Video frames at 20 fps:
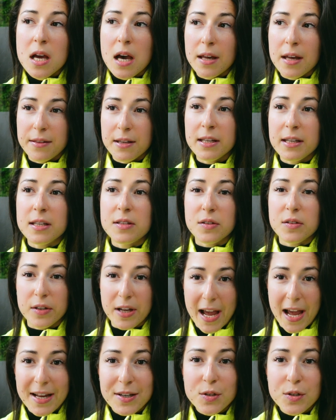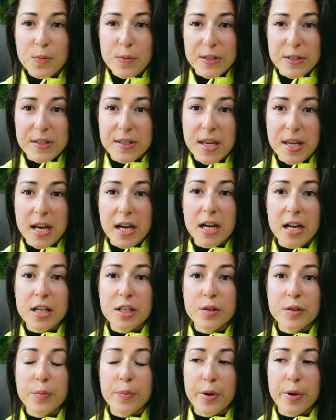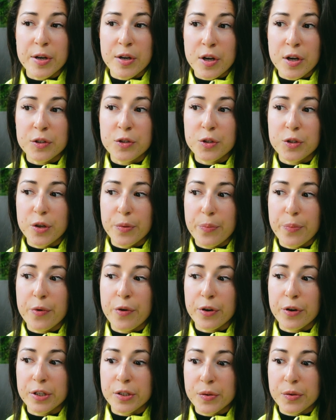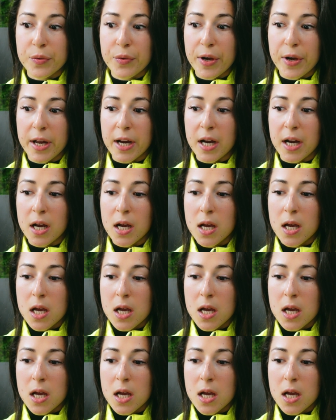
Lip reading: I think it's okay to be scared, but not to the point where